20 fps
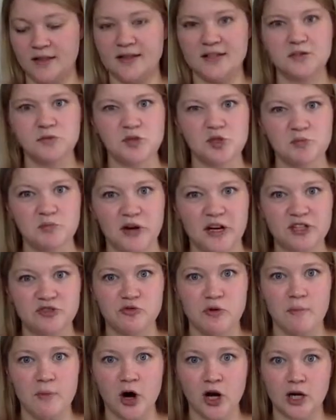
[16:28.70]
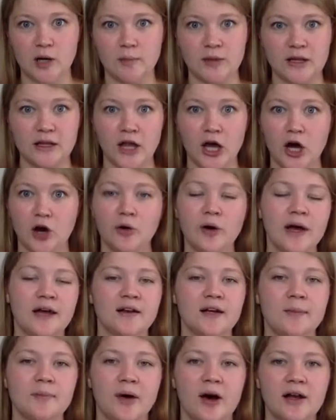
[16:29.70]
This was priced remarkably low, and
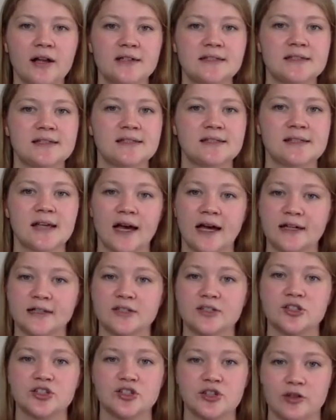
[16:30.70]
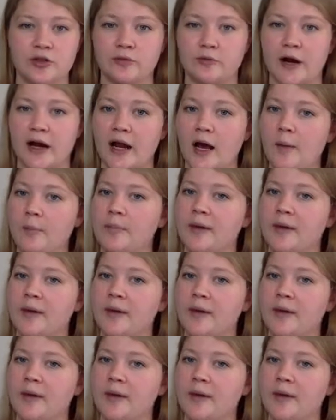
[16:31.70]
I bought it to send to ThredUp,